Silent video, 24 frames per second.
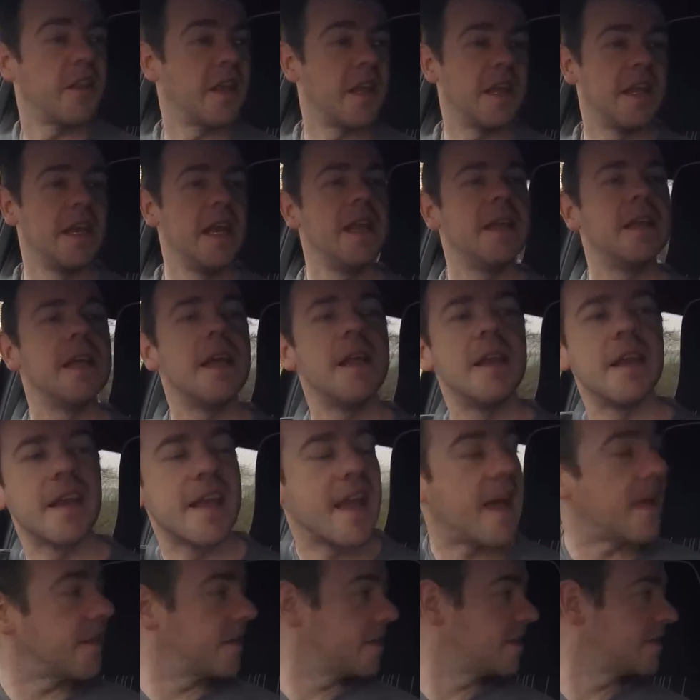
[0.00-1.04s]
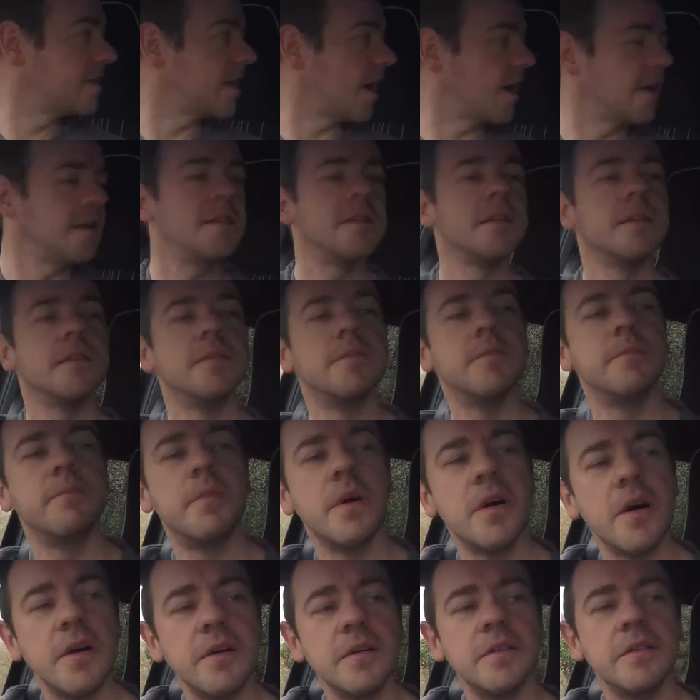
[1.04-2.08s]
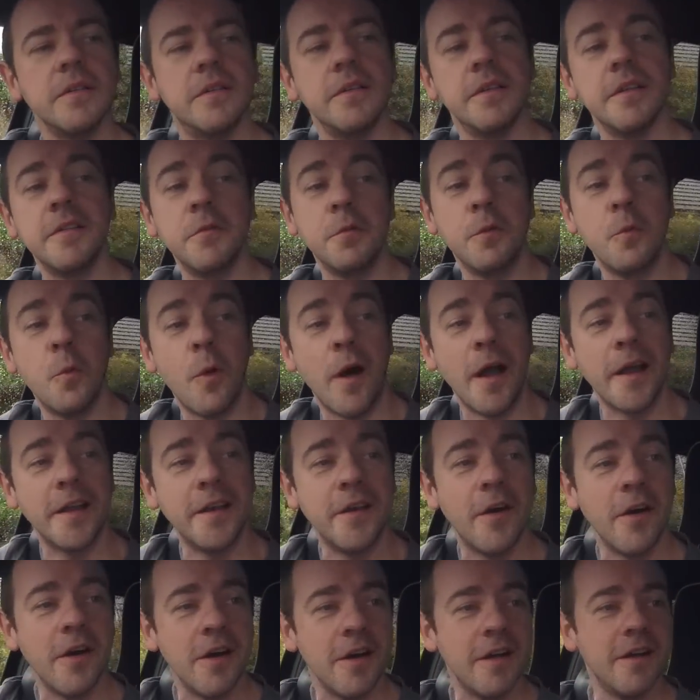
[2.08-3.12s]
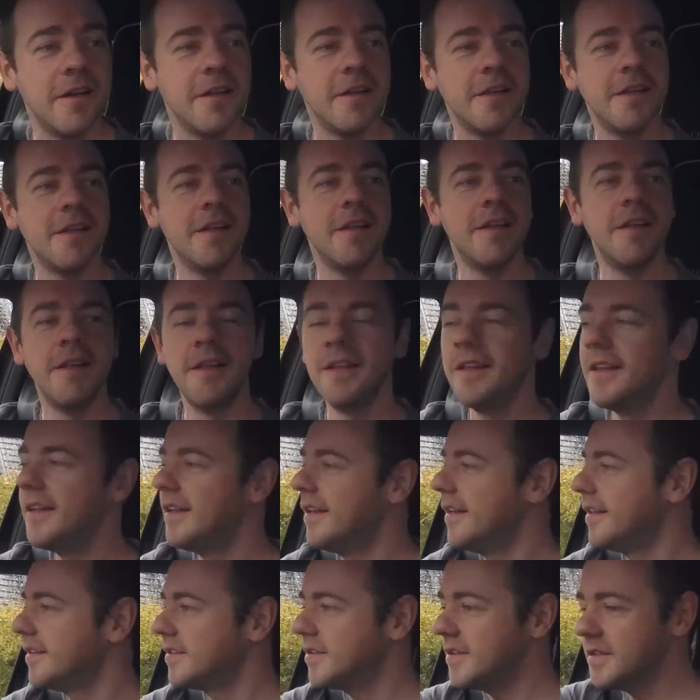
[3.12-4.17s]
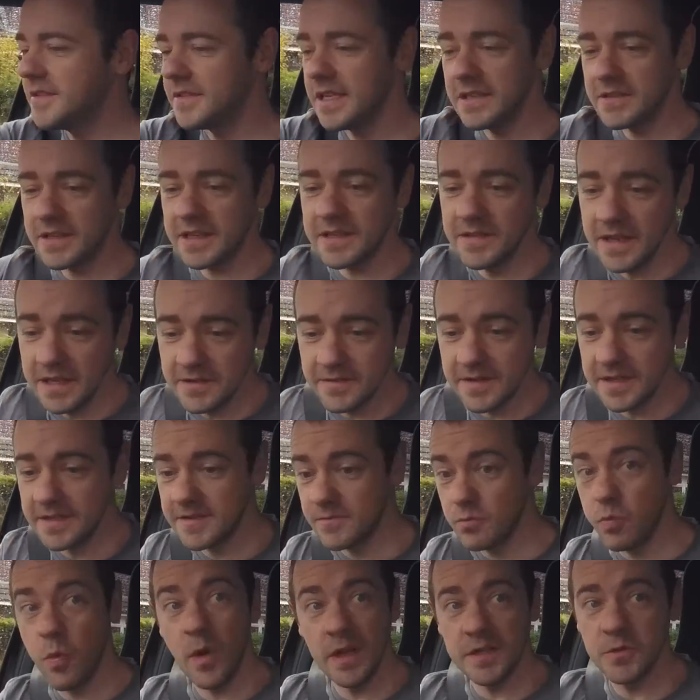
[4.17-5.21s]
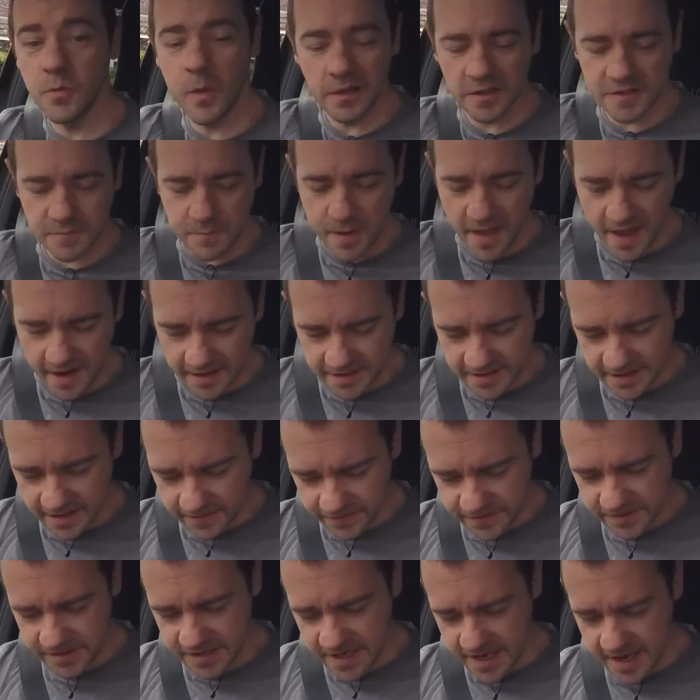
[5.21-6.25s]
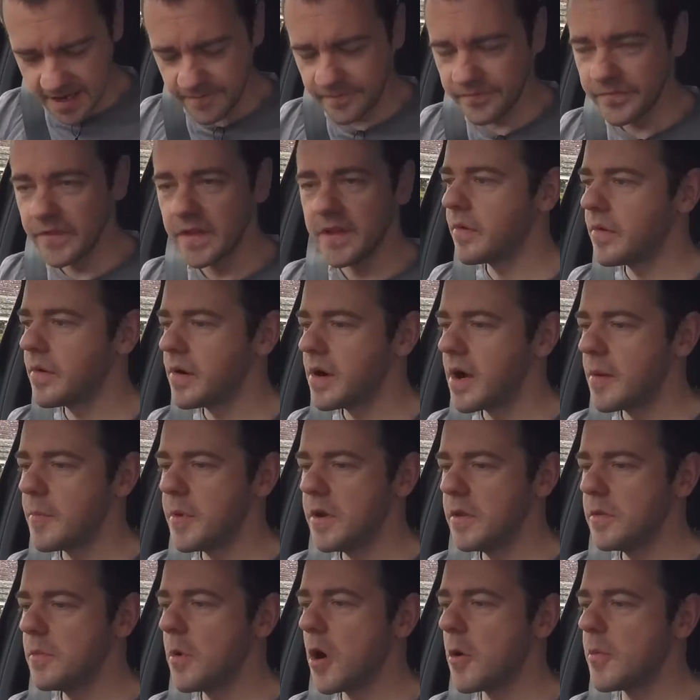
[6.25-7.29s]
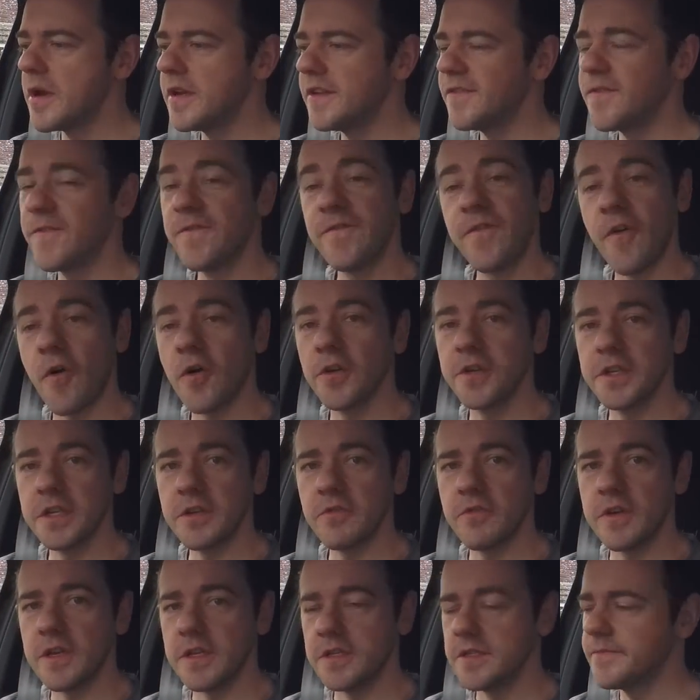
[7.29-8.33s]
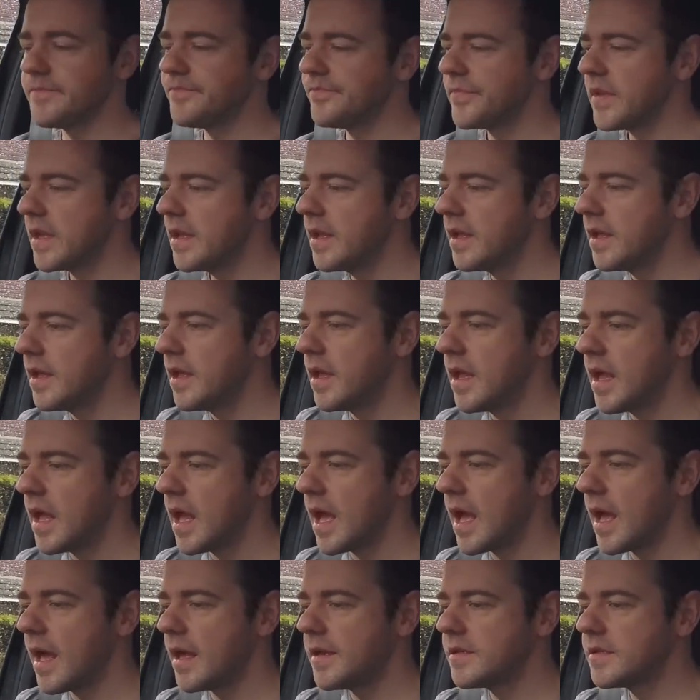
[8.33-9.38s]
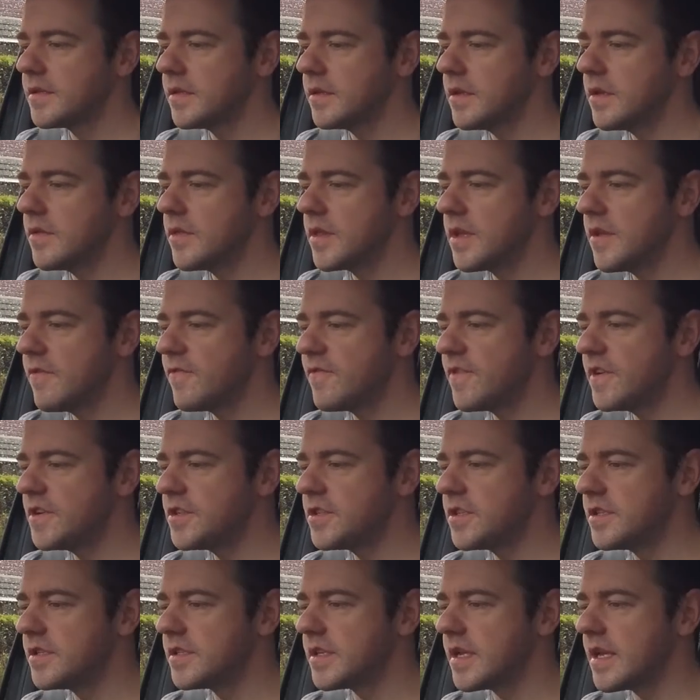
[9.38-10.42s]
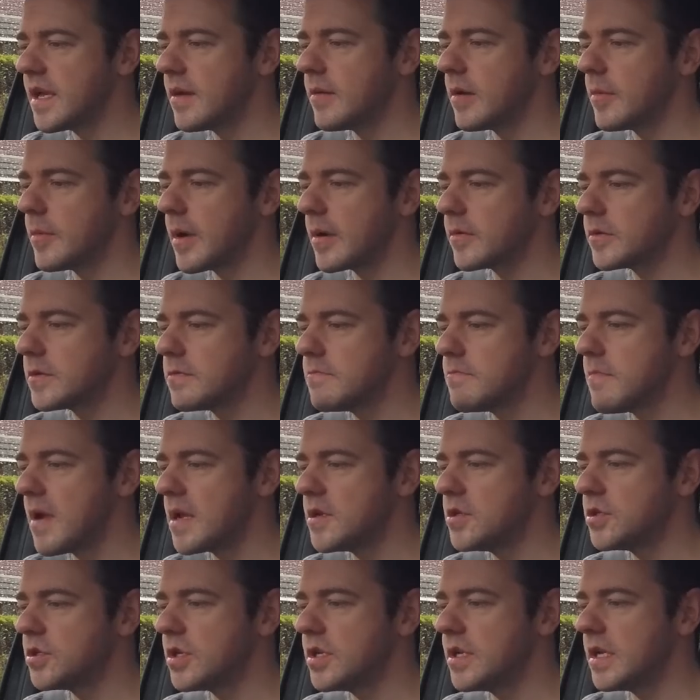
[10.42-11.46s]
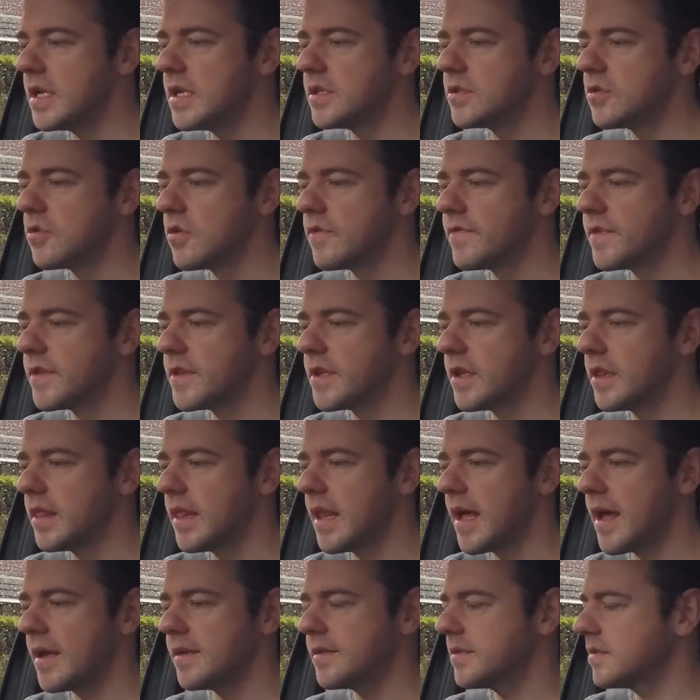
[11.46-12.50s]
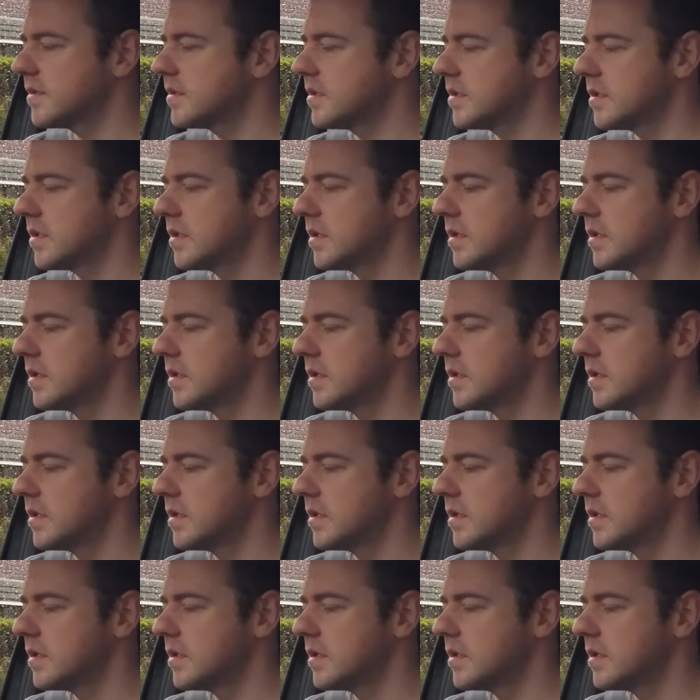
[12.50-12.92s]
you need it in a car this size, but why not? So it's well spec'd, I have to say. I mean, at the moment it's 4 degrees, and the efficiency I'm about to mention is over the last